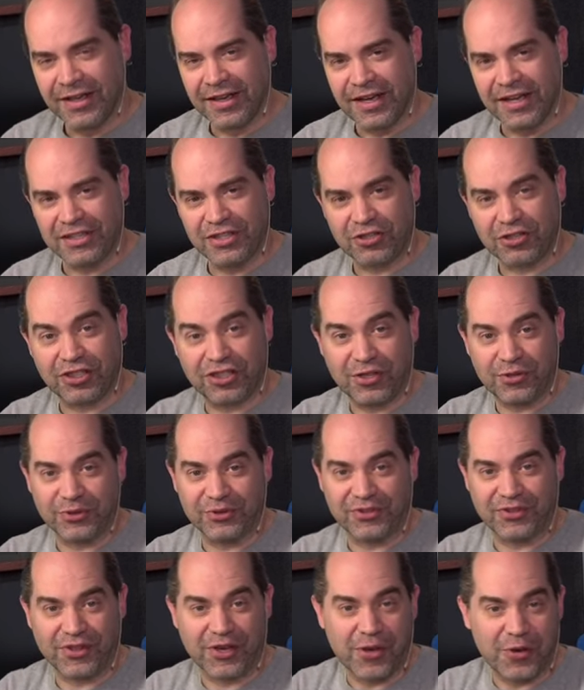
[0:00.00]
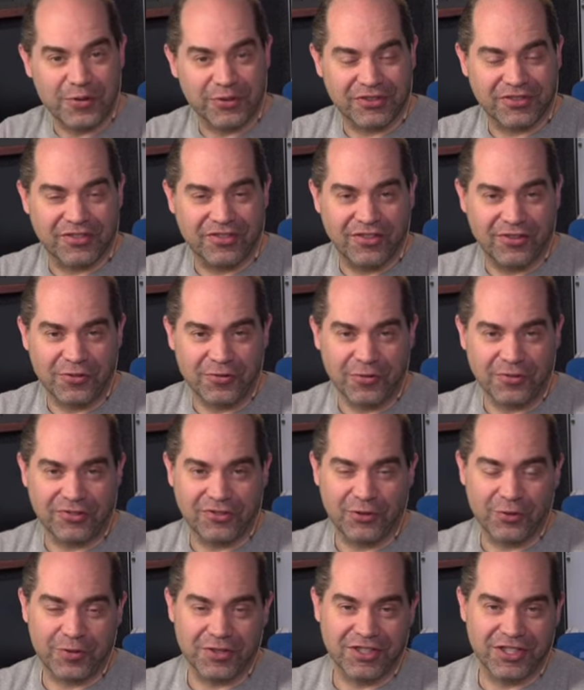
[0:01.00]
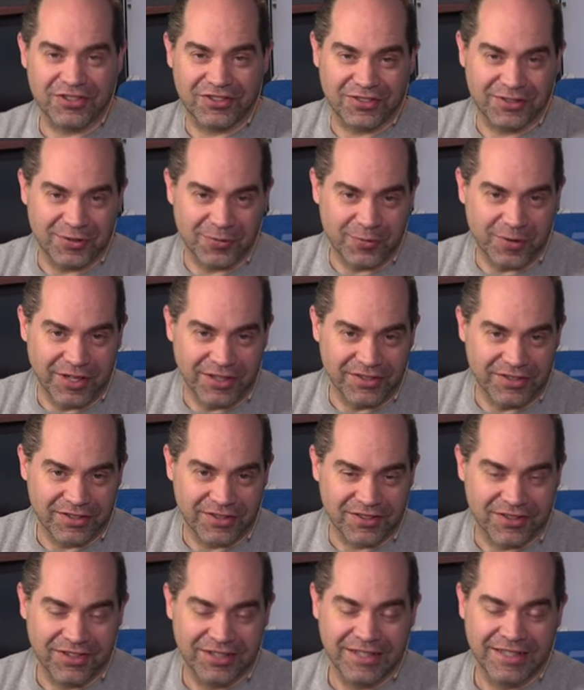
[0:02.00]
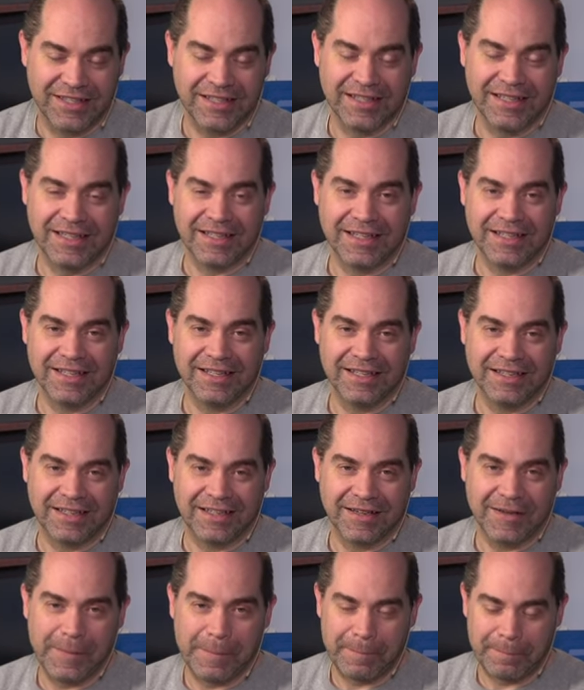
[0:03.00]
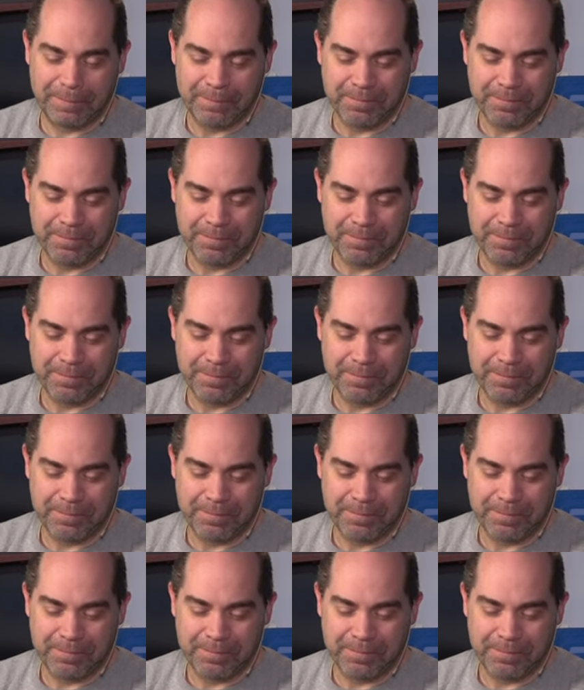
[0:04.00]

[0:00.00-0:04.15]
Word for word: and you could use those to do two additional ones. Um,